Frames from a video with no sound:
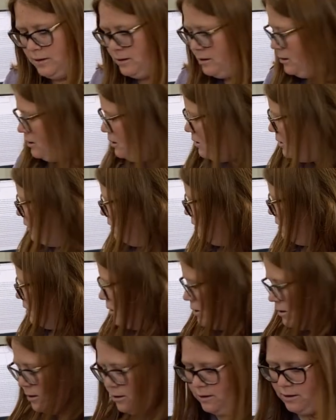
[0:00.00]

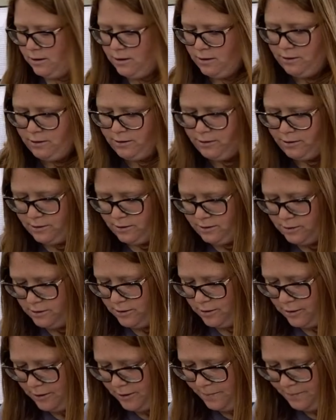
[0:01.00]
and the
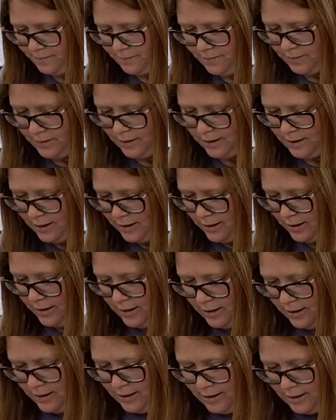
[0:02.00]
others. I
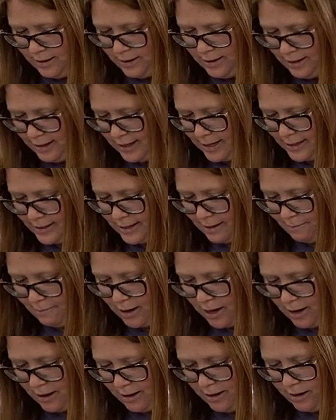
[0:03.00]
guess I'm
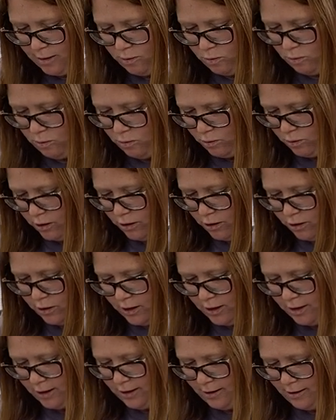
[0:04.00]
not in order
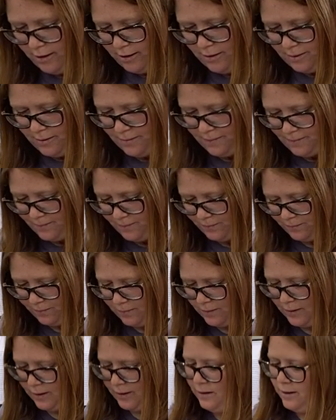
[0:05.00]
here.
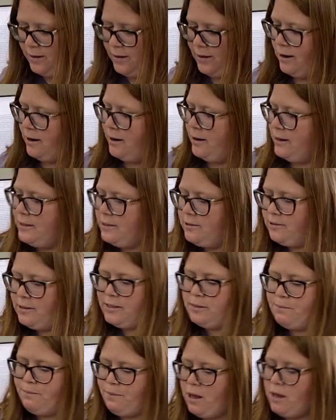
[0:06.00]
All right, so
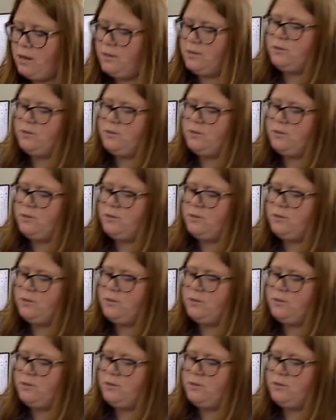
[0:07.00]
these bugs